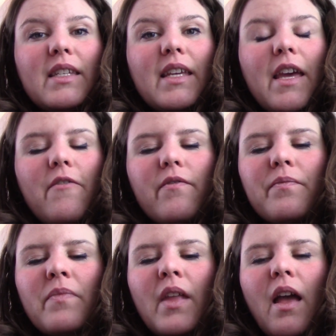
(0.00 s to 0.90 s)
to give.
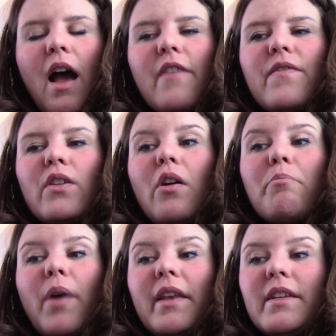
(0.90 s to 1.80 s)
I feel
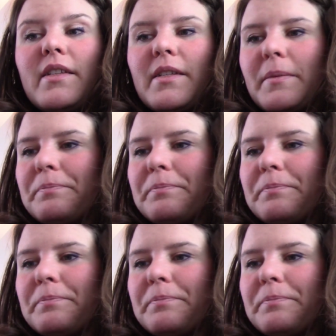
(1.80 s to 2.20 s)
abundant.